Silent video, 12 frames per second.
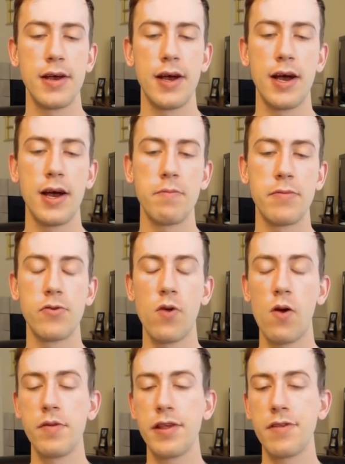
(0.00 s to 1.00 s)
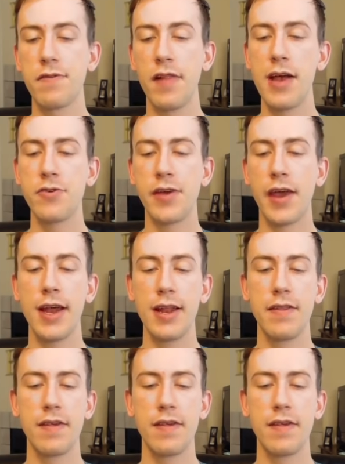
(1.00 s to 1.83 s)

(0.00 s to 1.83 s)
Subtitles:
I'm throwing this Flash Cannon.